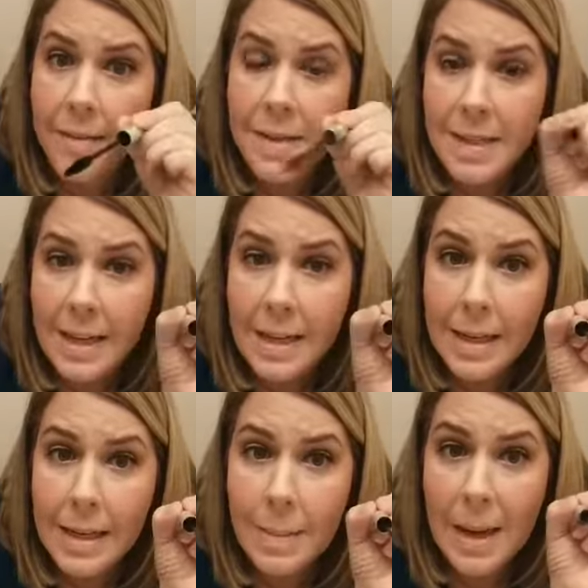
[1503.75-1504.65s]
have seen
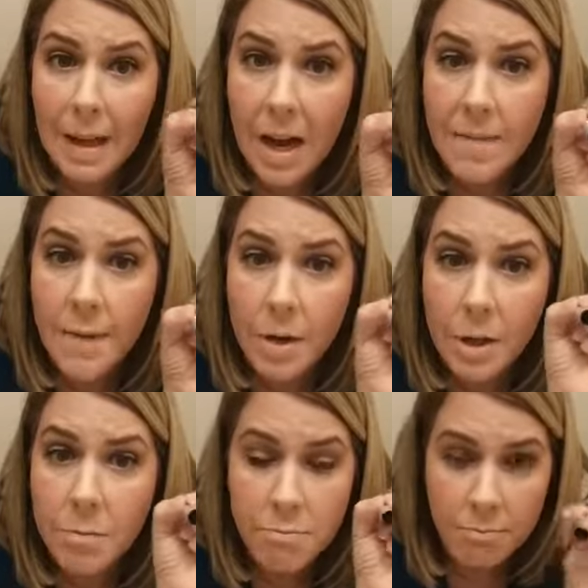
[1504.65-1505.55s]
in my life on
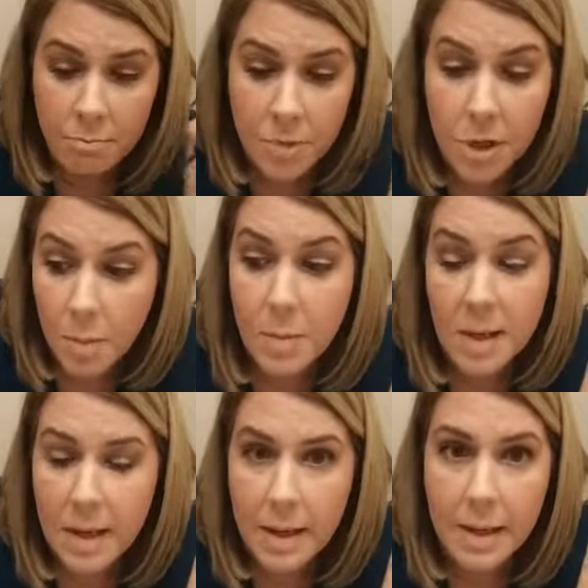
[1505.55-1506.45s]
a human
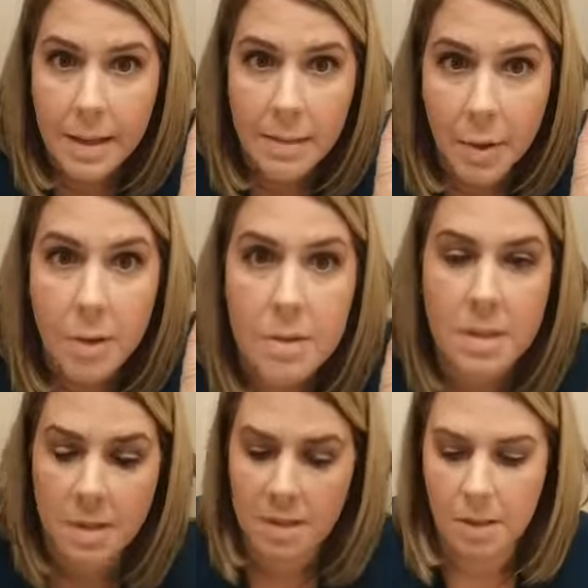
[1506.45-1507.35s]
being in
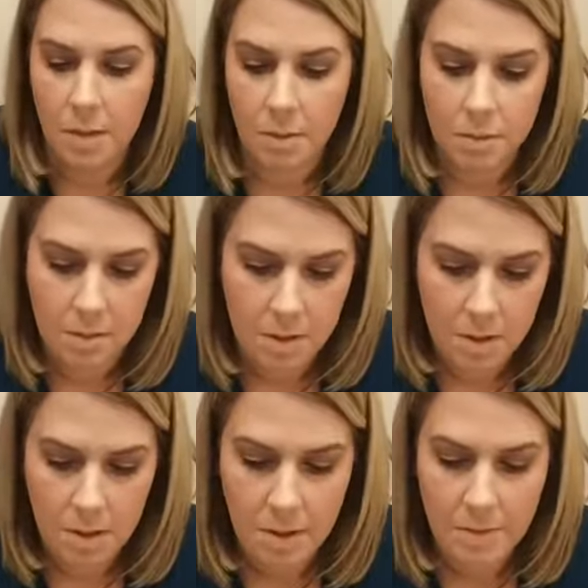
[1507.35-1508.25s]
person. So
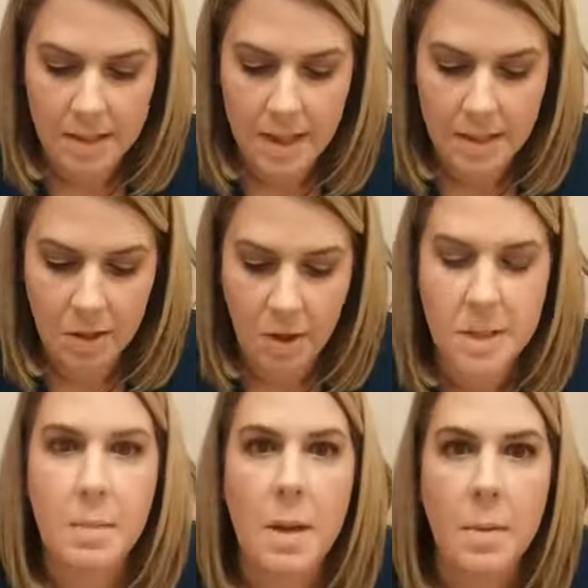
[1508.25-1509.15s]
besides the
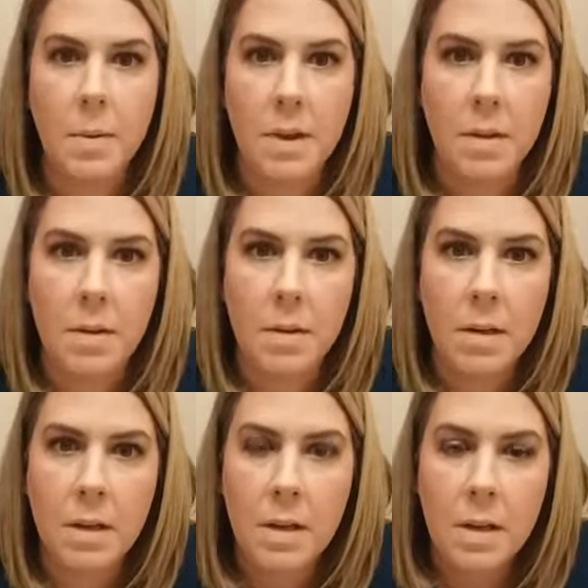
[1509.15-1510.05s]
crazy people with the,
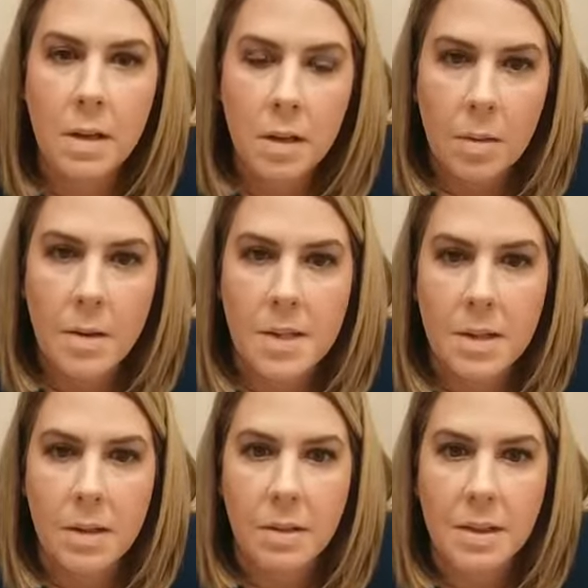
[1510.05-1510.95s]
what is
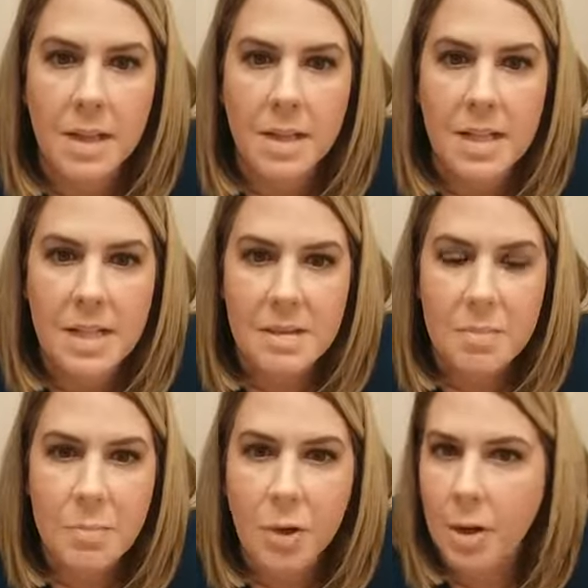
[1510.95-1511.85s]
it called? Guinness
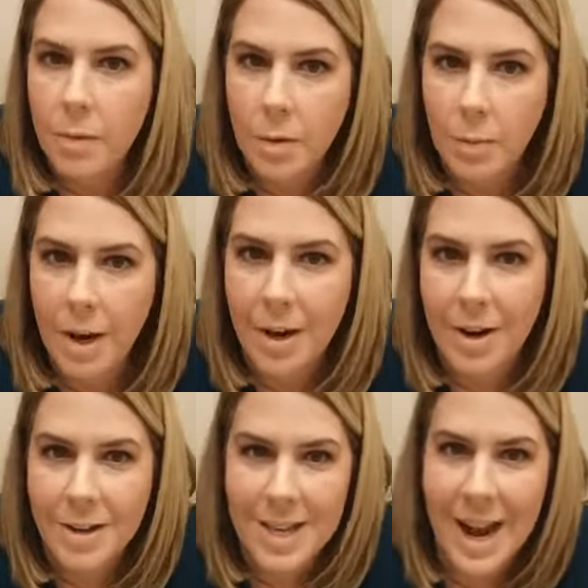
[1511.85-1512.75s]
Book of World
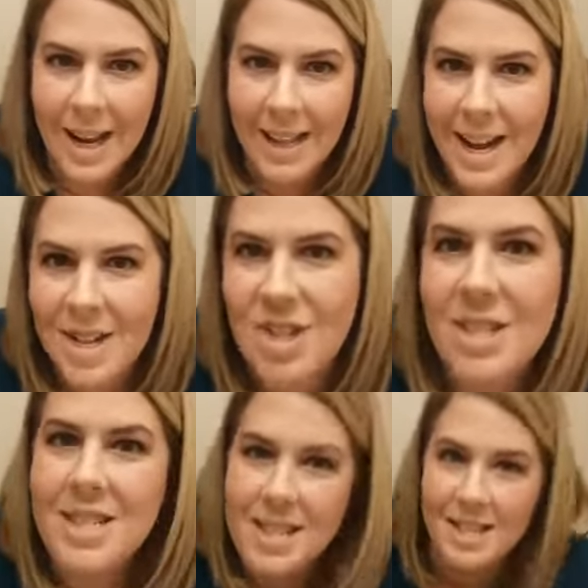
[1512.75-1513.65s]
Records
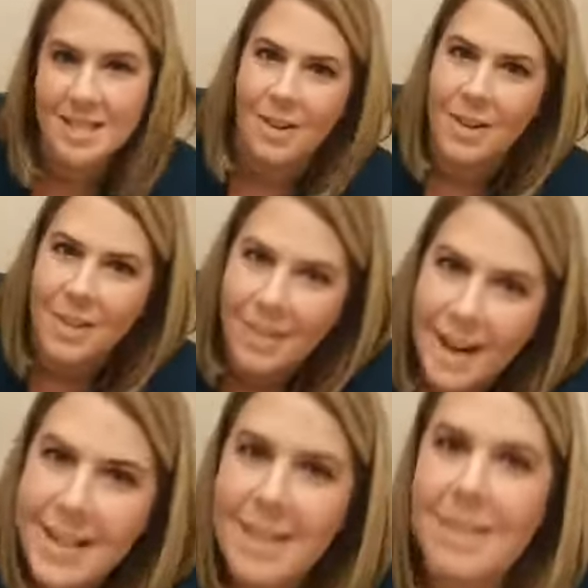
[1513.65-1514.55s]
eyelashes, his are
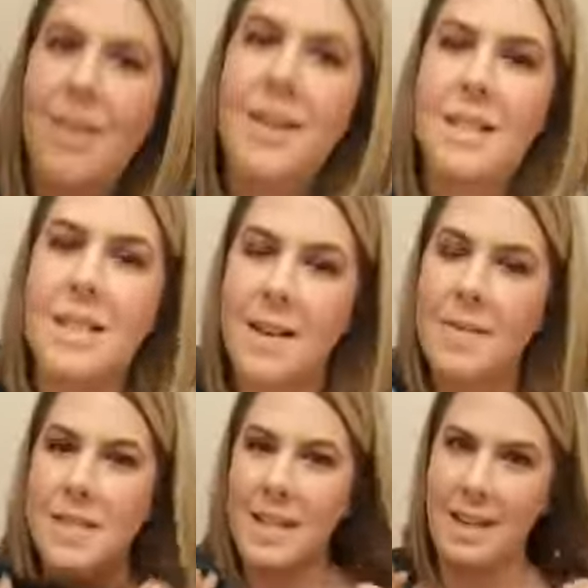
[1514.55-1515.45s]
like the longest I've
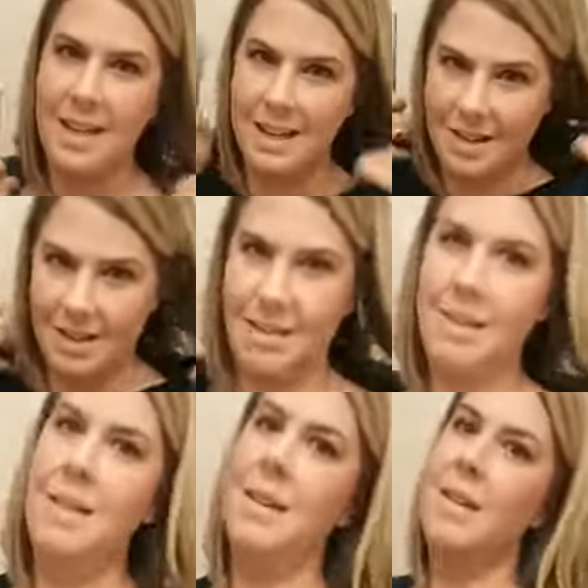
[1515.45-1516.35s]
seen in
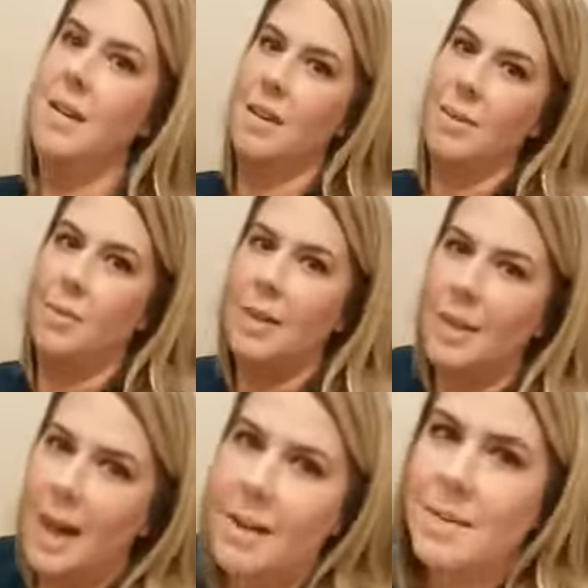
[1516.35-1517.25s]
real
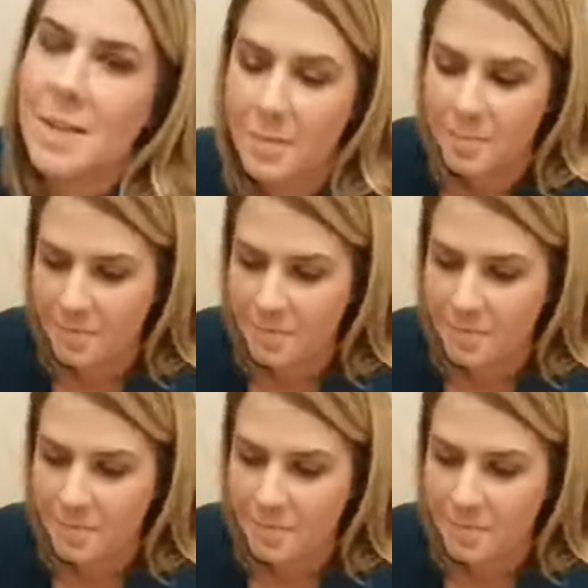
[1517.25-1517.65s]
life. So